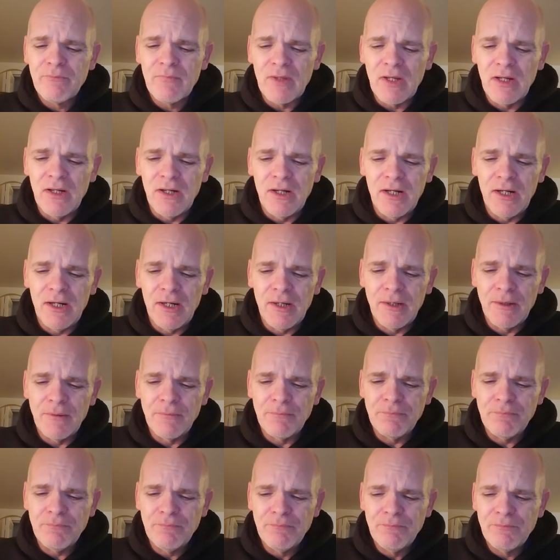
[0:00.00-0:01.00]

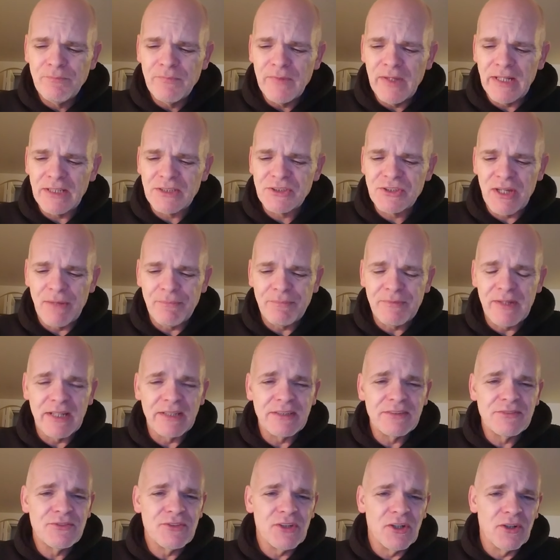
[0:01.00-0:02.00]
um, except
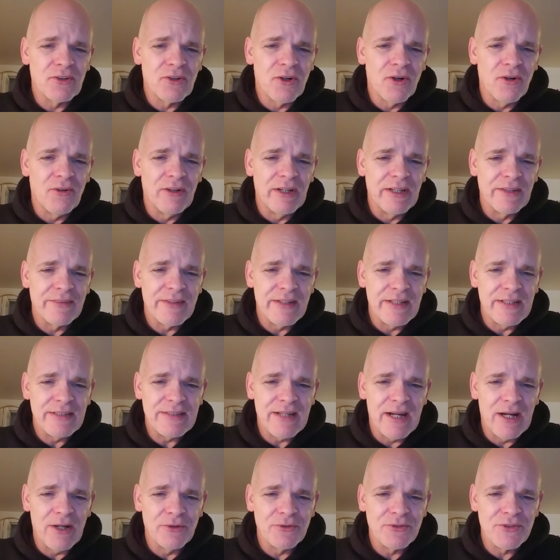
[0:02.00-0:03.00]
that uh, Carl Anthony
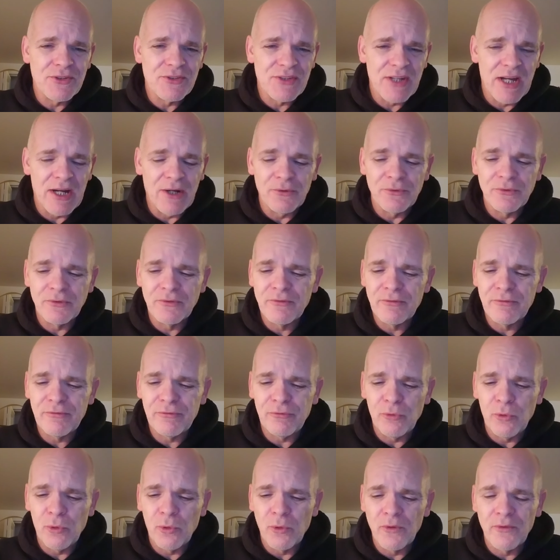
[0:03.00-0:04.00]
Towns is out
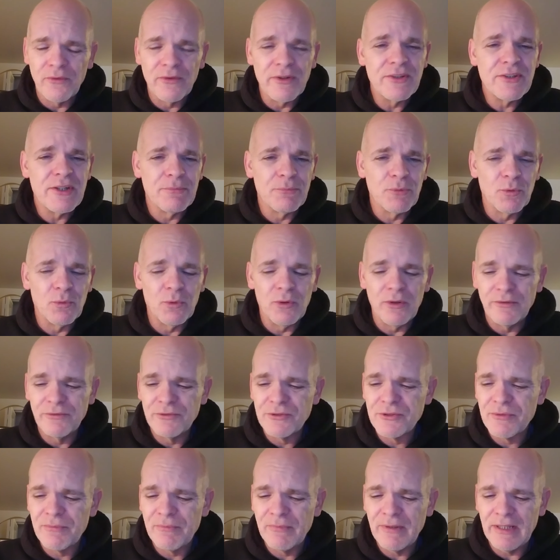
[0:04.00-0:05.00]
for the
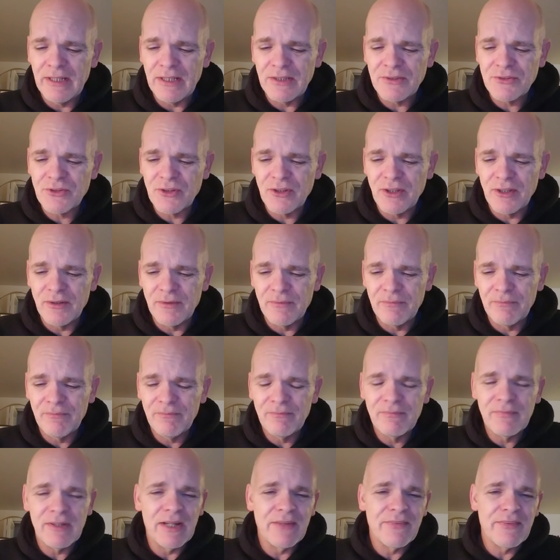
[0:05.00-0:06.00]
Timberwolves. And that's going to,
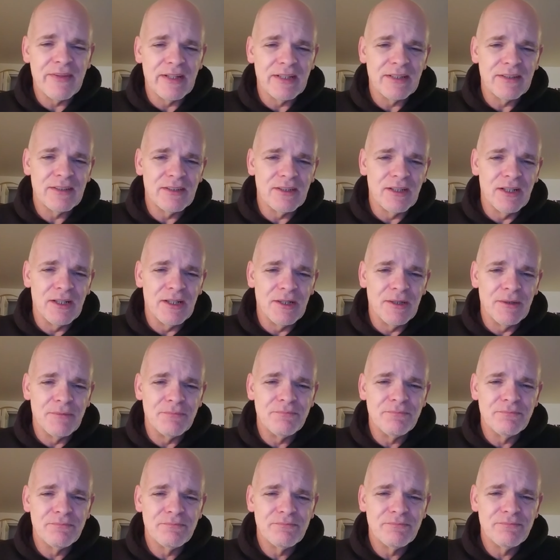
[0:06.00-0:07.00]
I think,
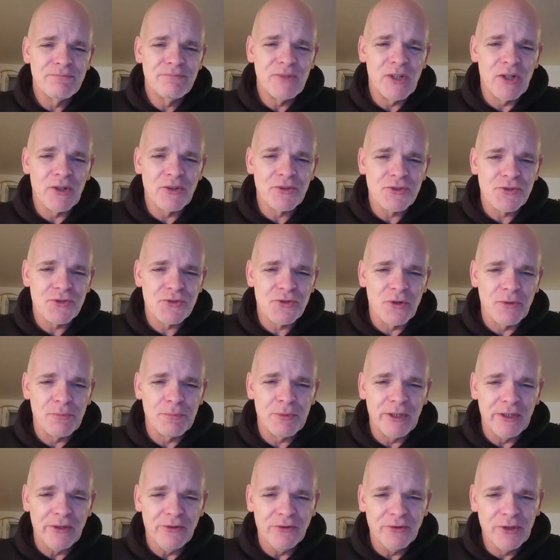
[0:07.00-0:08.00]
um, Nuggets are starting to
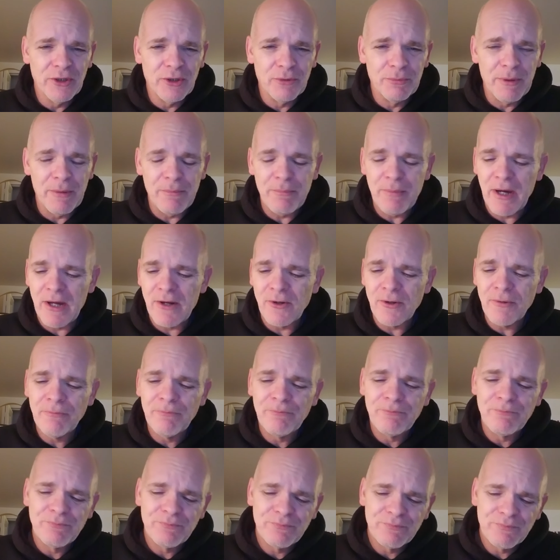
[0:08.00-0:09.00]
play a little bit better.
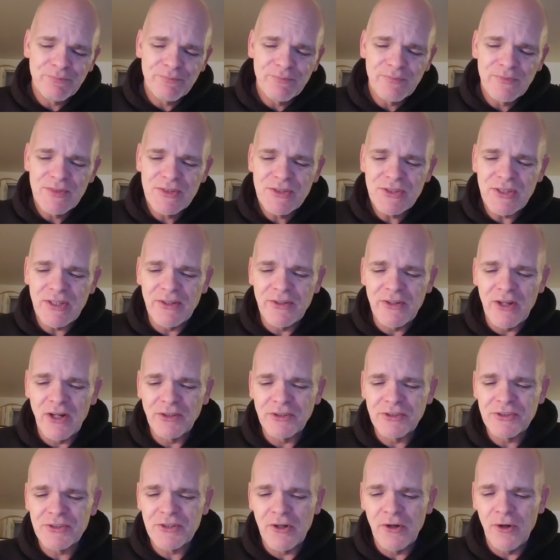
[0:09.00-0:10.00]
See the
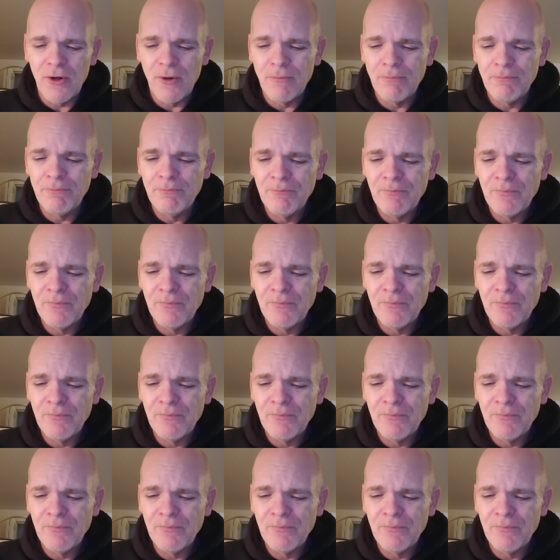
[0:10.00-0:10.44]
Nuggets at home.